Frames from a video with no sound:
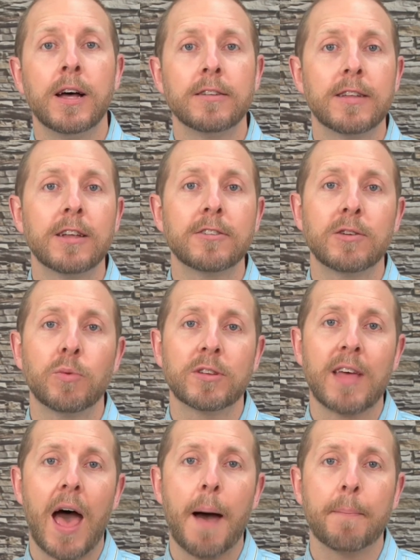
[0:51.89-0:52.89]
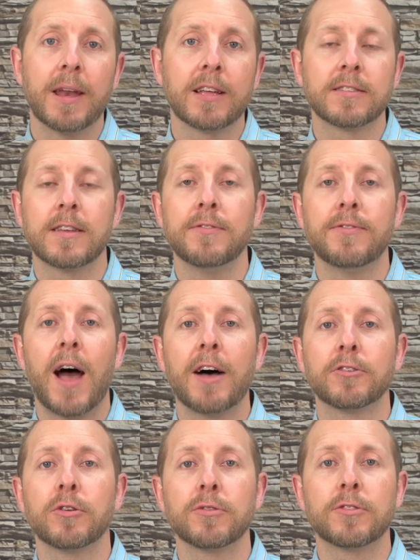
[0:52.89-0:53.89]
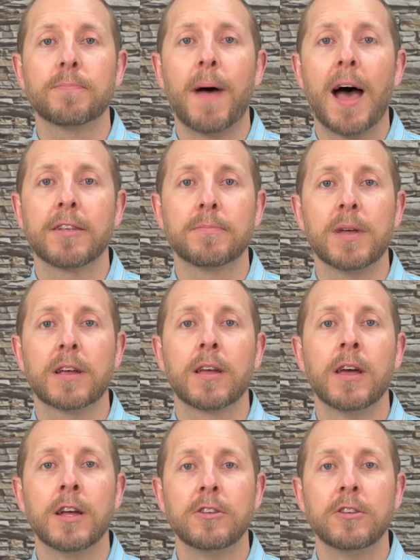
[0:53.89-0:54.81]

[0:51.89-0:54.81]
Essentially, what's happening is a vasospasmic